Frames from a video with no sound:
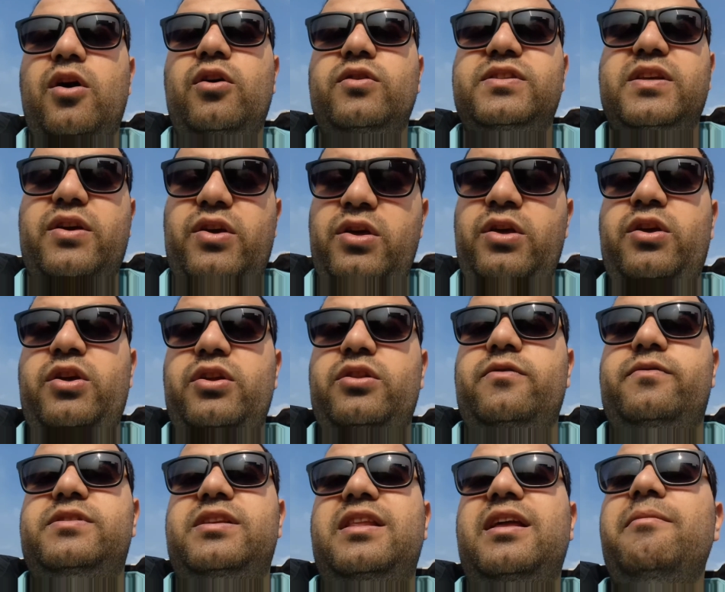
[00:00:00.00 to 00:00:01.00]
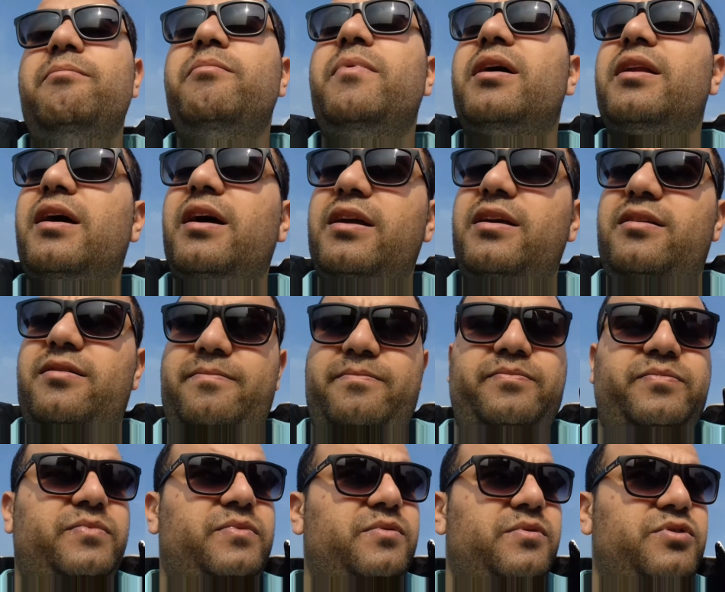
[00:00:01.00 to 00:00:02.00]
or the concrete of the dam, but I
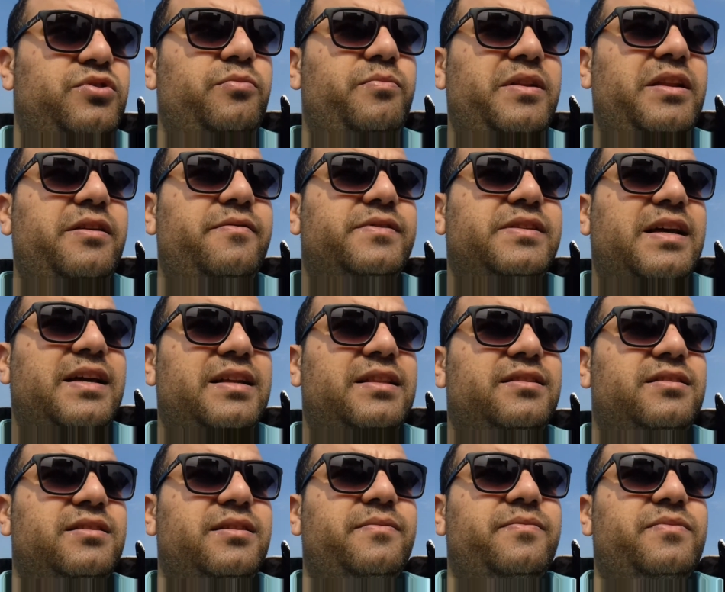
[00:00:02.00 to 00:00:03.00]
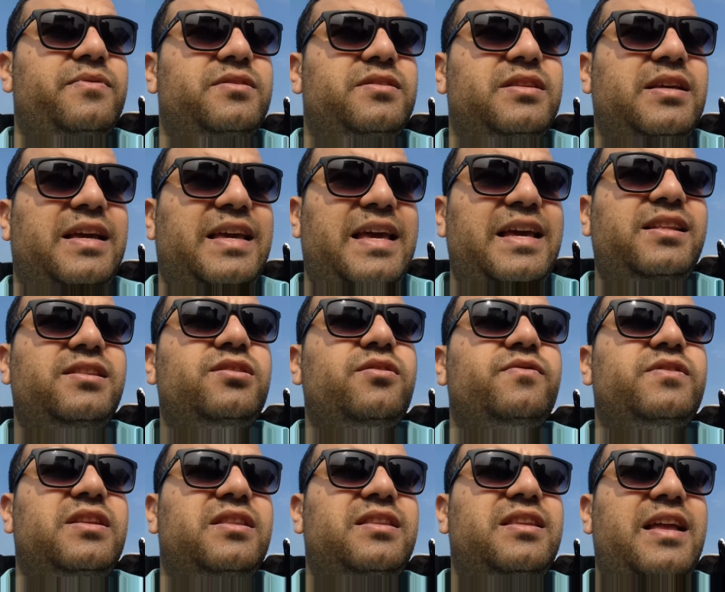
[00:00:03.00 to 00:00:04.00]
do believe that the gates
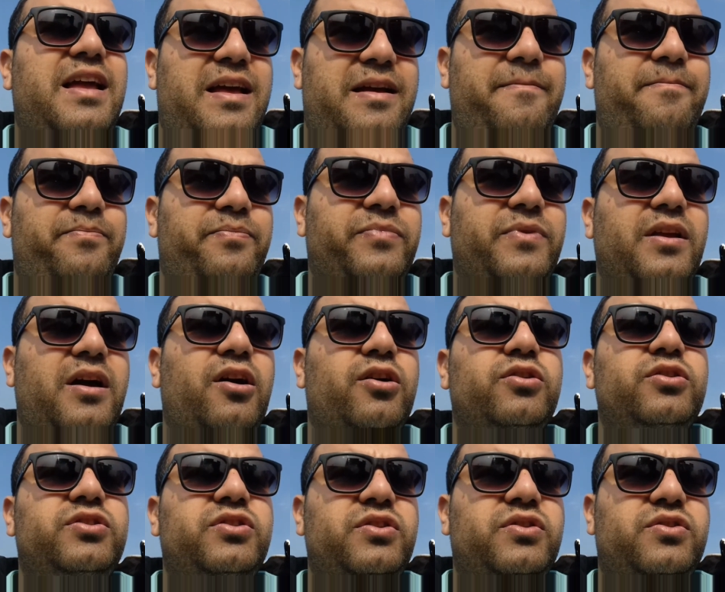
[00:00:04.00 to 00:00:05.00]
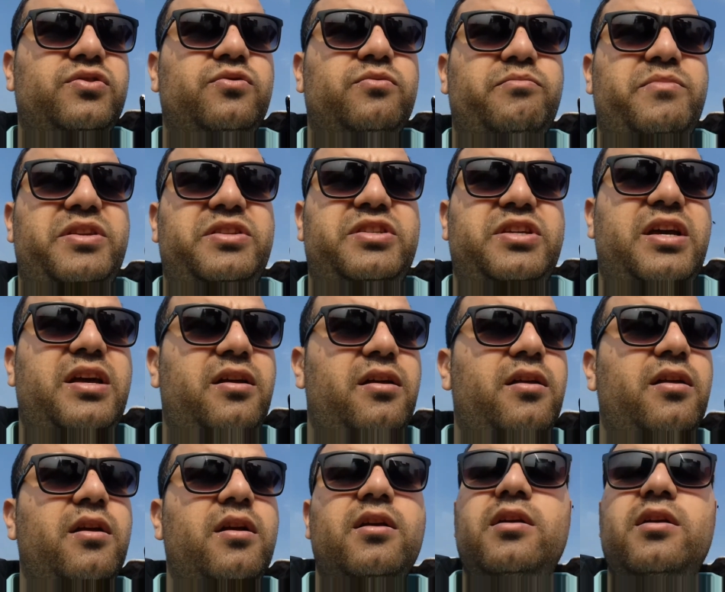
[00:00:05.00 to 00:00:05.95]
of the dam, according to media,